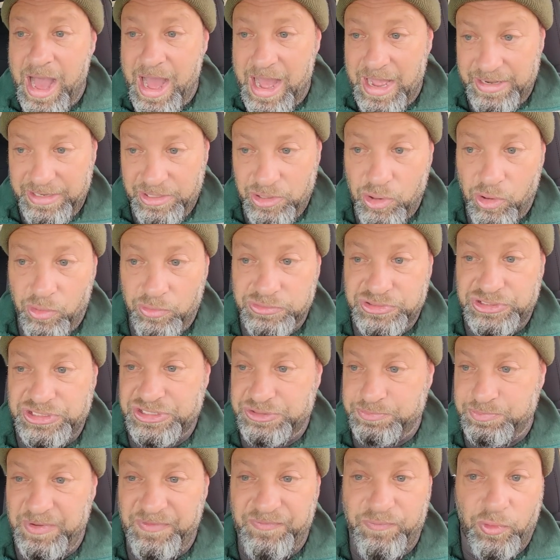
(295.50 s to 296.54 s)
You know,
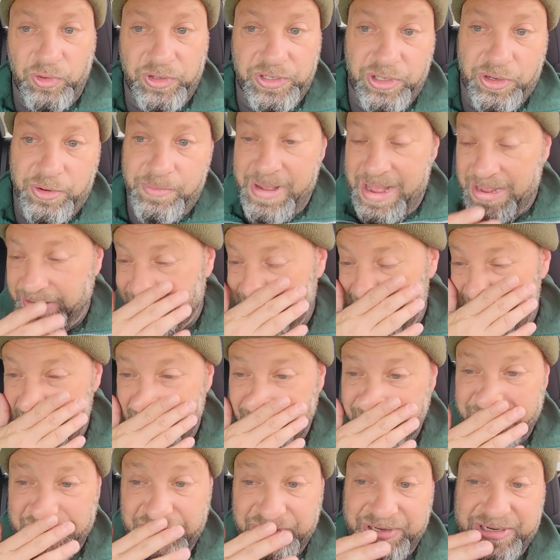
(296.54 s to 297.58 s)
just before you're about to
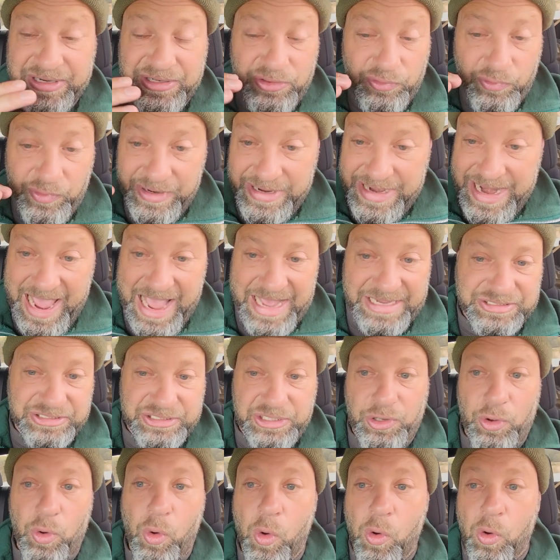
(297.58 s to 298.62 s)
enter into a
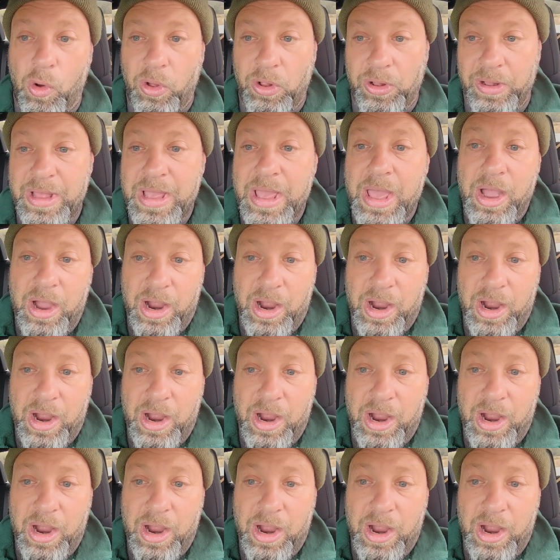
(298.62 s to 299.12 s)
nasty hole